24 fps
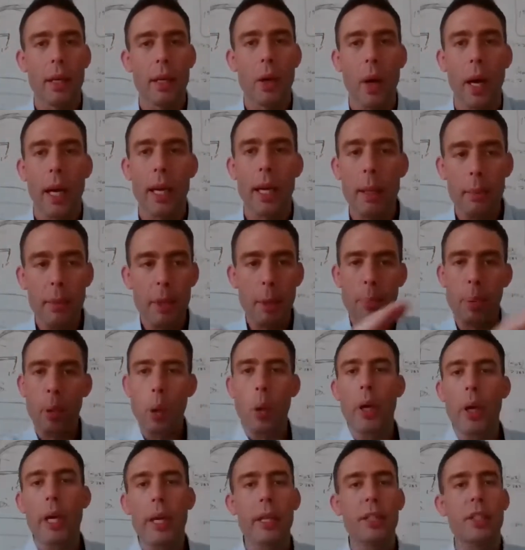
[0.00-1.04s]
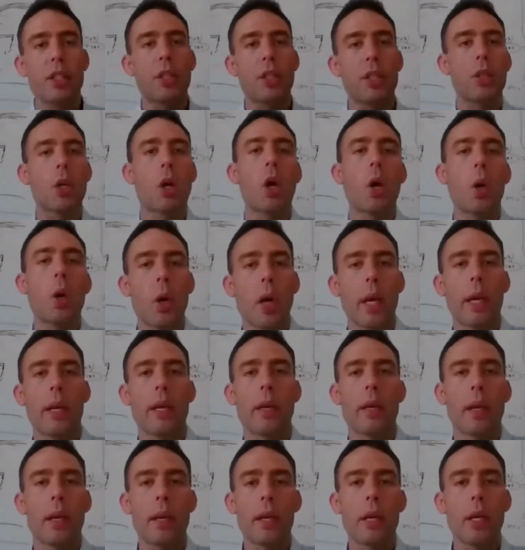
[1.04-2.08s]
I can deploy it and just go
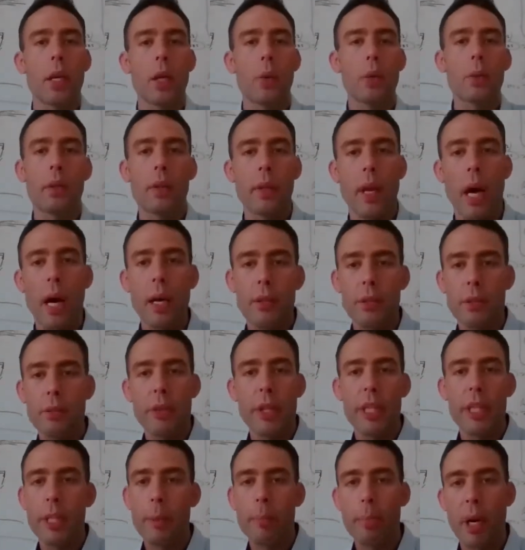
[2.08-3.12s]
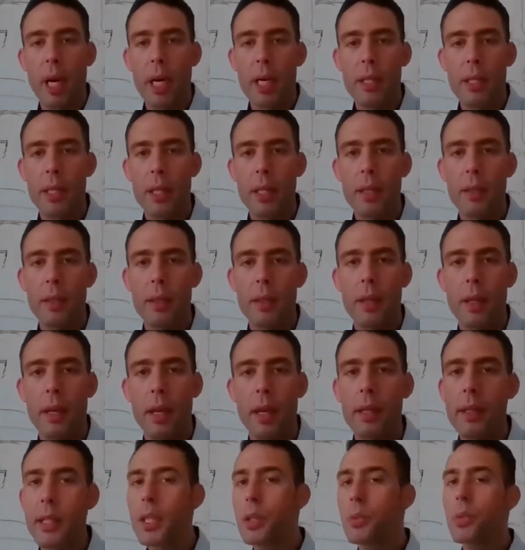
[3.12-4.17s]
and not redeposit,
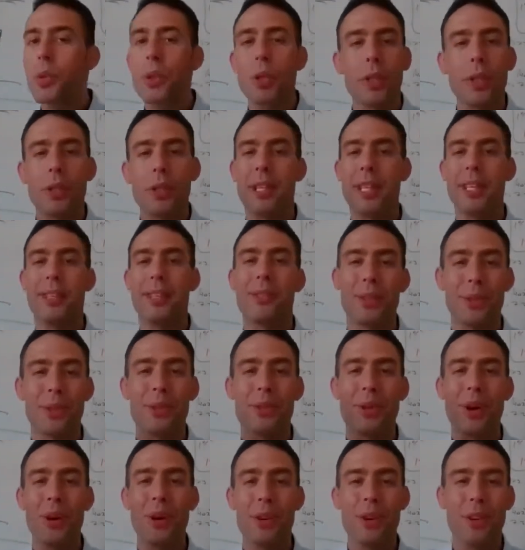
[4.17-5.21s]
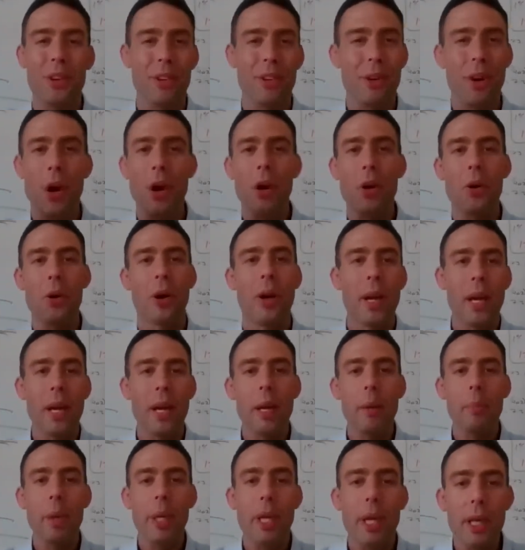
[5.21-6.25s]
and this will continue to go
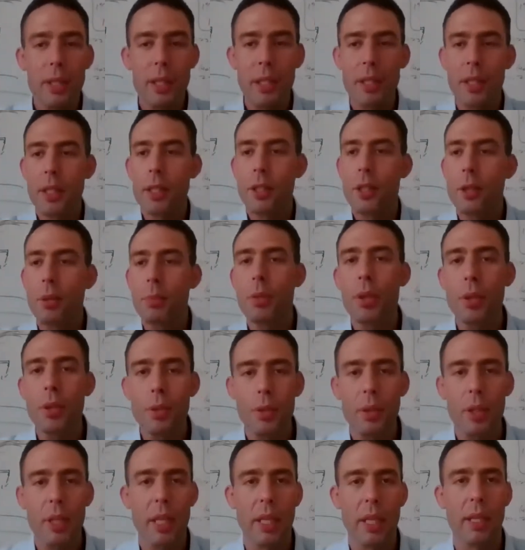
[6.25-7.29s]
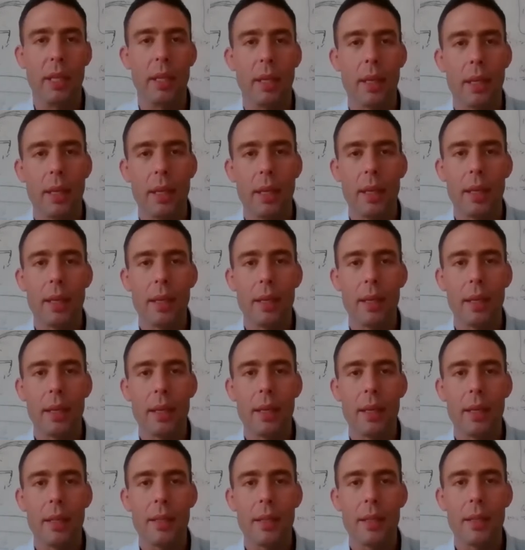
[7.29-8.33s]
because it's the community.
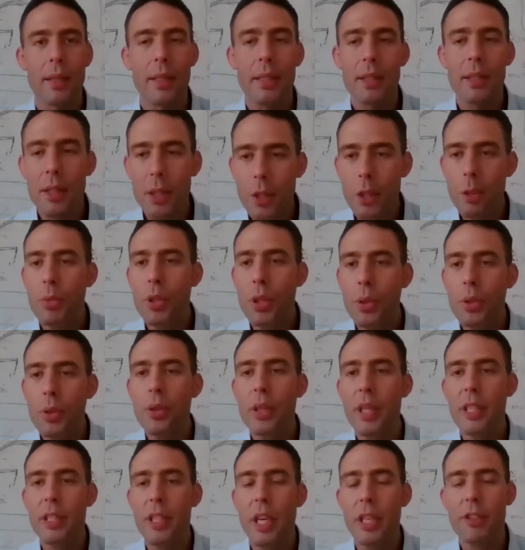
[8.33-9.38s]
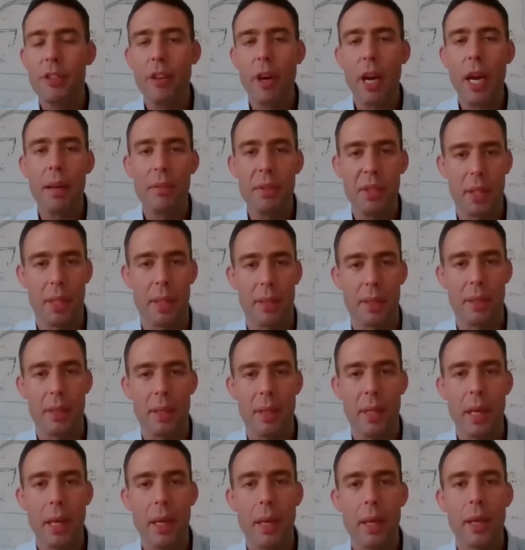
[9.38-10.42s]
It's the community that drives it.
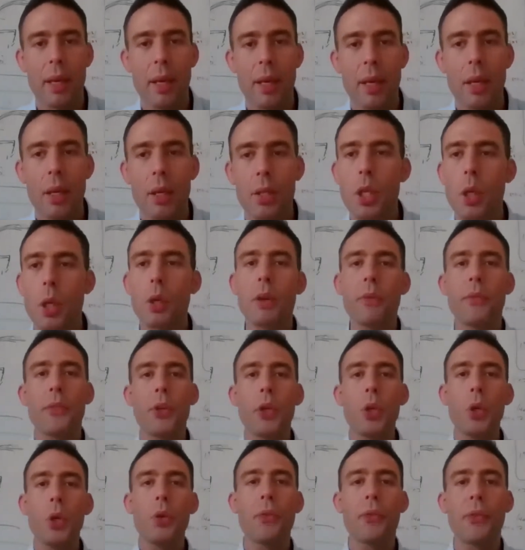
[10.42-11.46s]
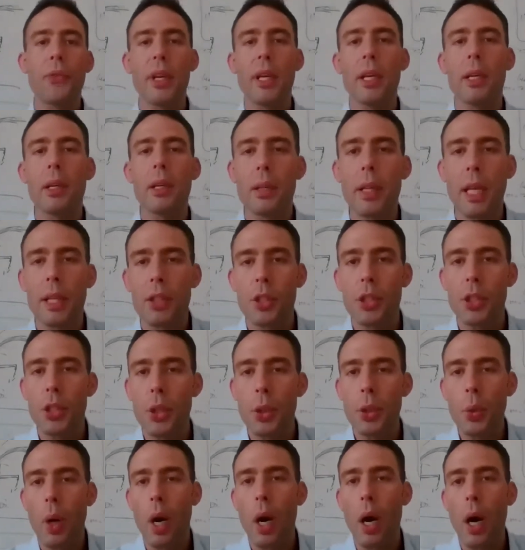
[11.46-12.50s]
So if you feel that
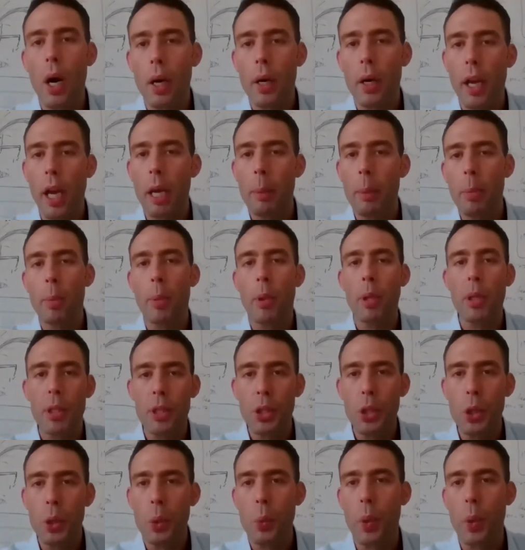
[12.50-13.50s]
you are capable and